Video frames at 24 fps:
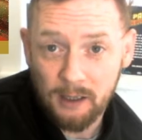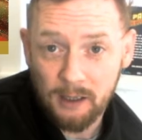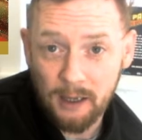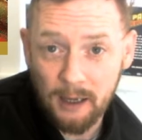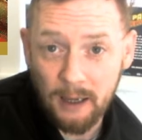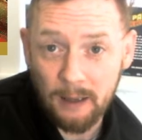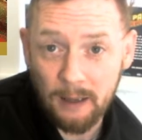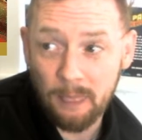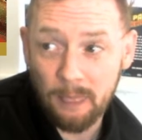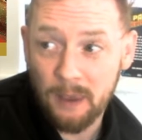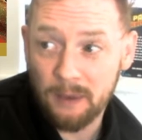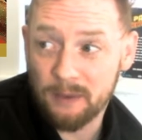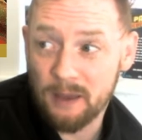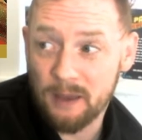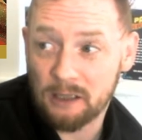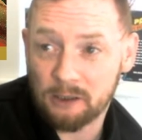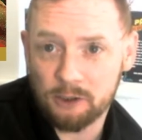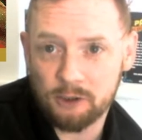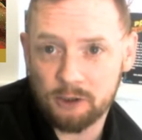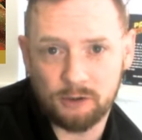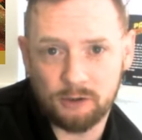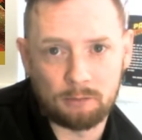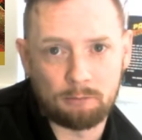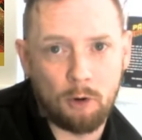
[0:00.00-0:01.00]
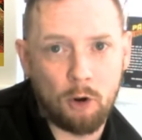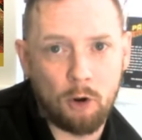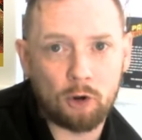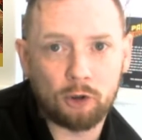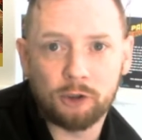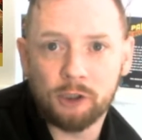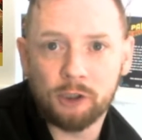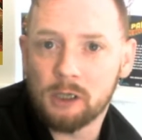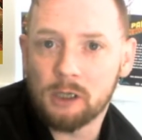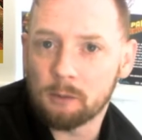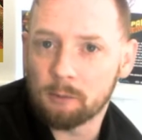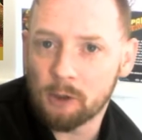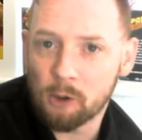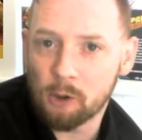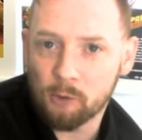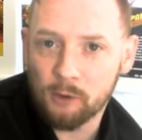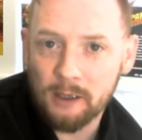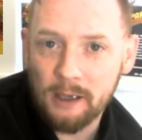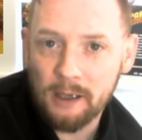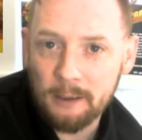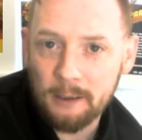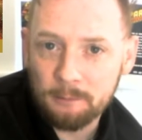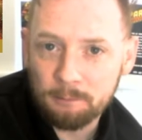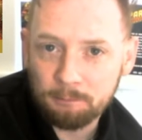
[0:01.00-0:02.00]
and then that leads to Moxley coming out
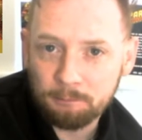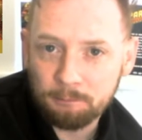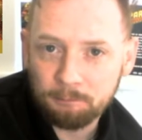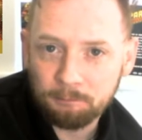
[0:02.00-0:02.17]
again.